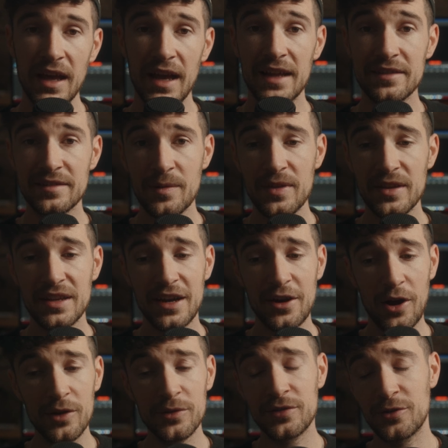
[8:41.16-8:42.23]
And something
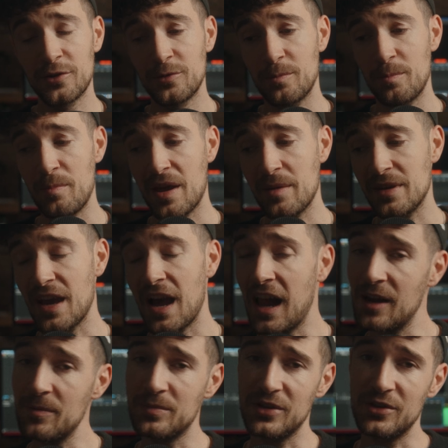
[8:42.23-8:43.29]
that also maybe
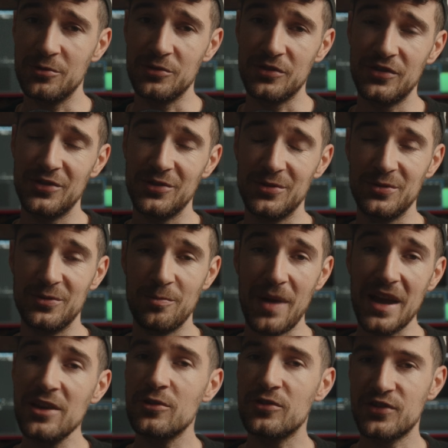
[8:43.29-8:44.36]
help you to
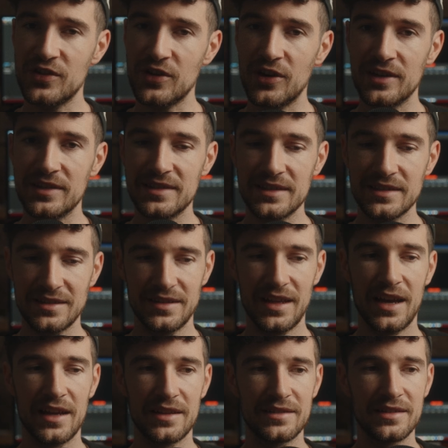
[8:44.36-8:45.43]
make your choice is
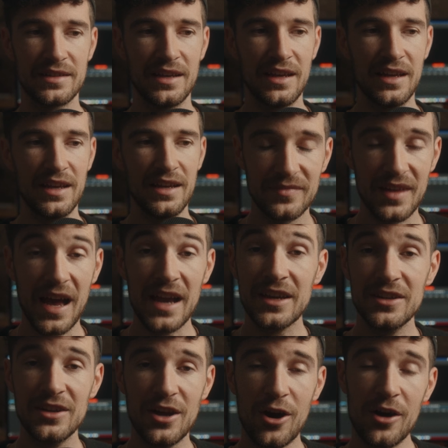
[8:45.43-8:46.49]
that I
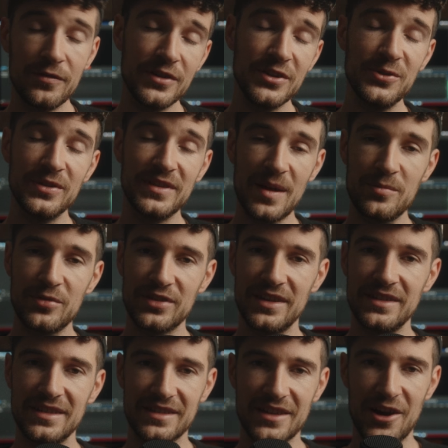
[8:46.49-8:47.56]
can offer you a
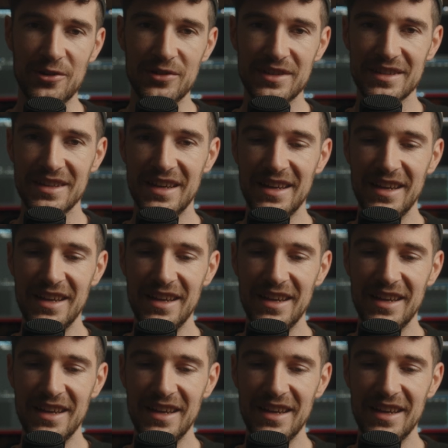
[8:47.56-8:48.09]
10% discount.